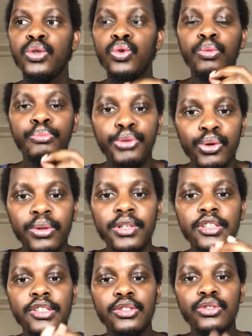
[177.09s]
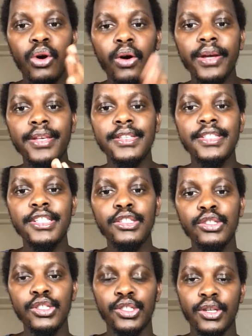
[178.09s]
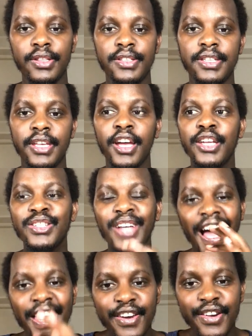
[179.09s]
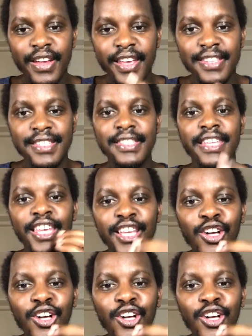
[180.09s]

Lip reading: to build strong institutions to address the